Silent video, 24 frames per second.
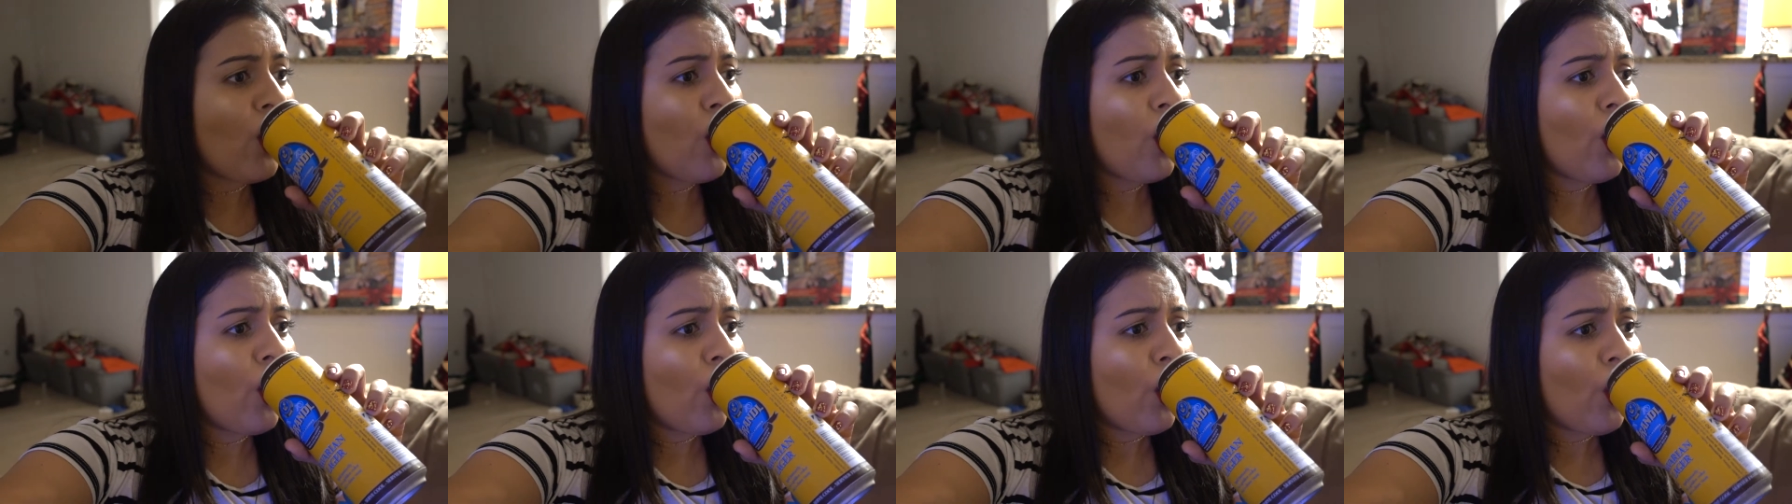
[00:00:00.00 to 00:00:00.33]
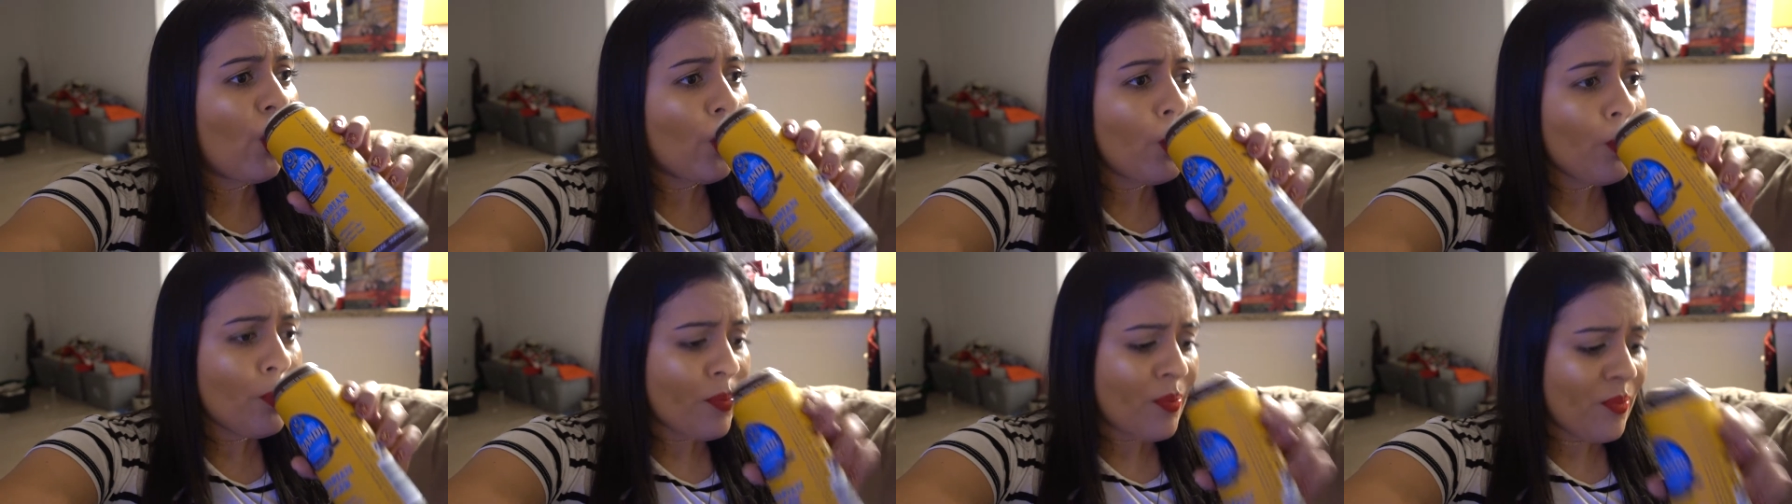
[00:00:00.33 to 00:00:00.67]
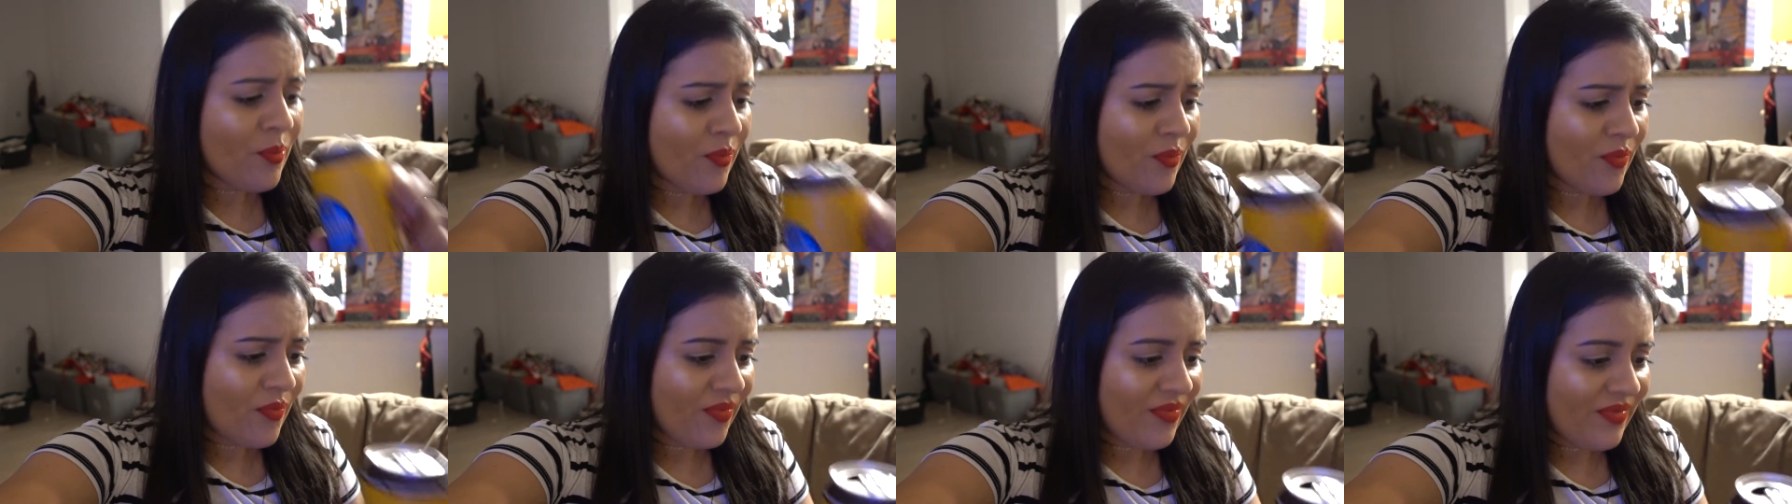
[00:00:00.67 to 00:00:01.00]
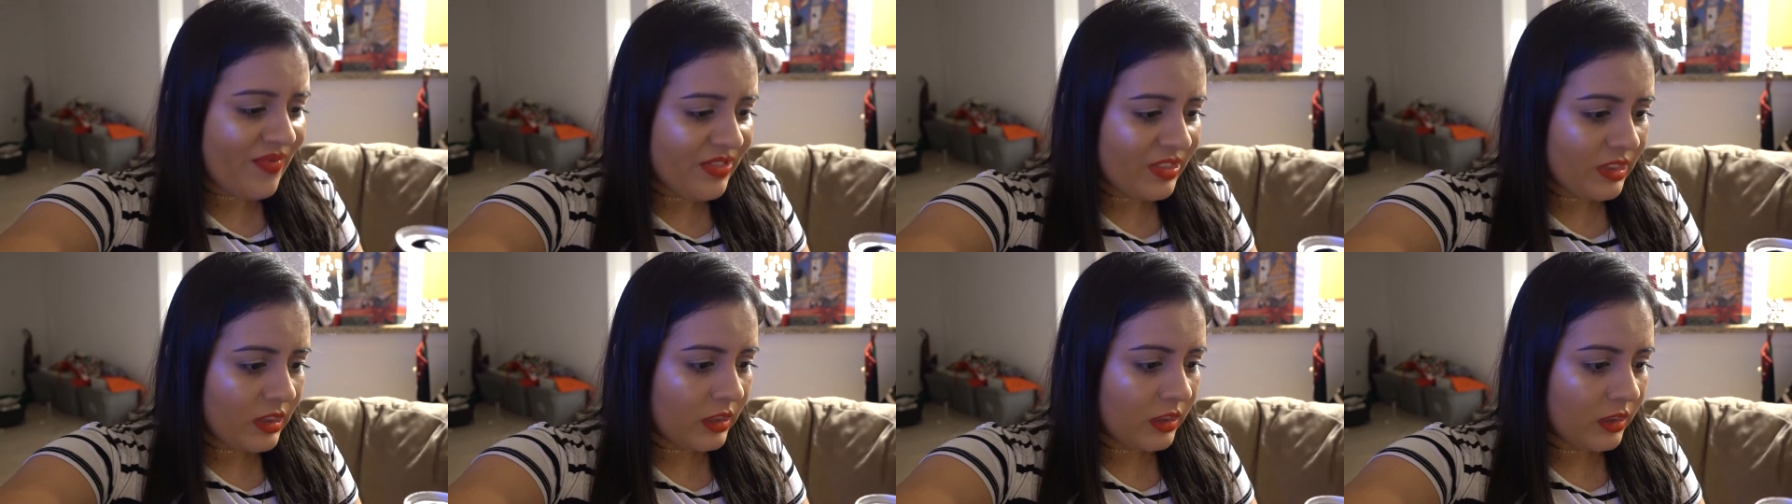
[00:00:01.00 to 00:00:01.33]
maybe.
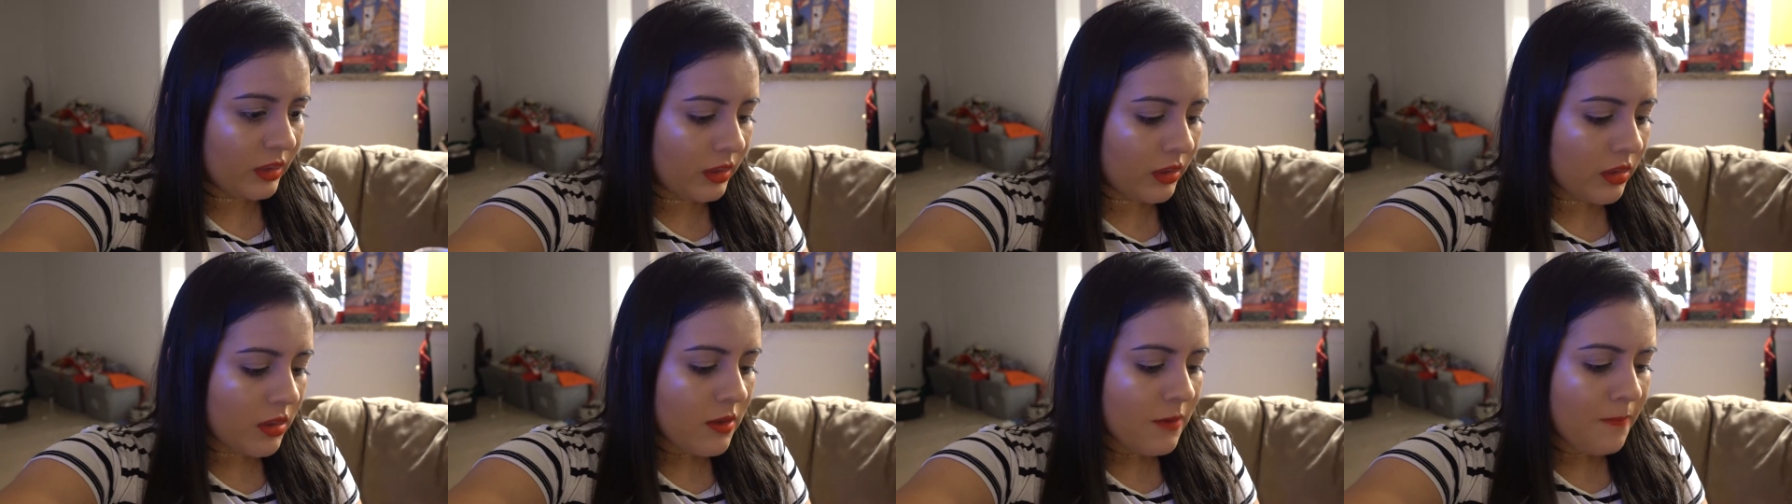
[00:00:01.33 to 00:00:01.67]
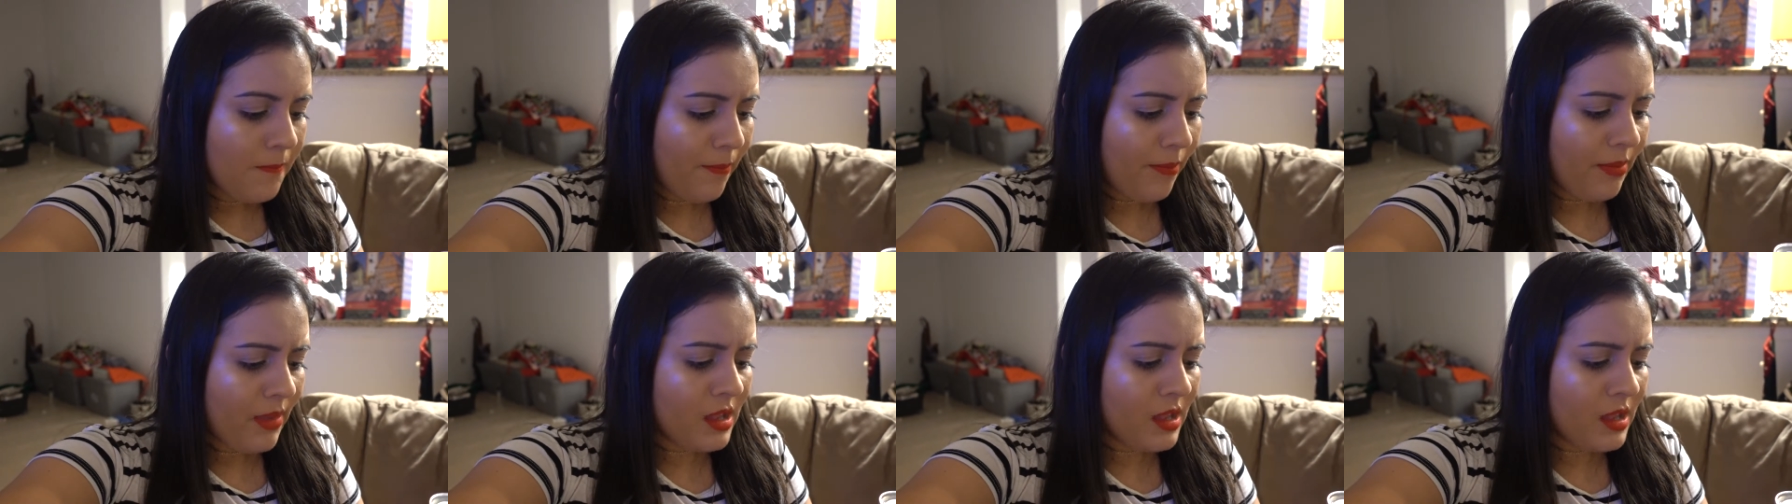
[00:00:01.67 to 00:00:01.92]
It's got a lot of.